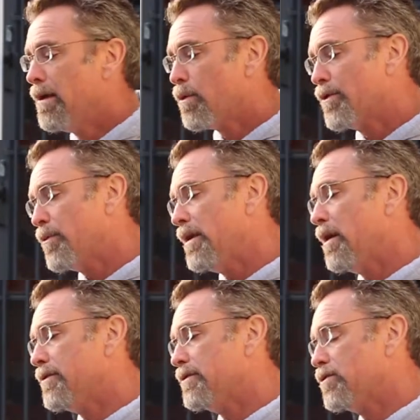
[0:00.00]
We're
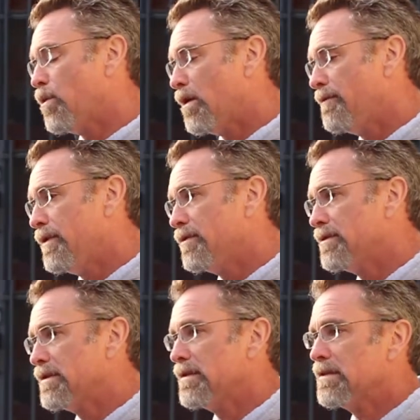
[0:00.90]
312 years
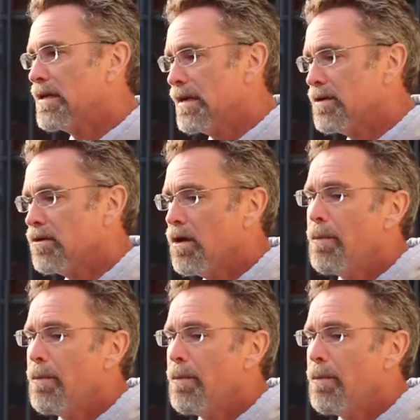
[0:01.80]
into the cycle.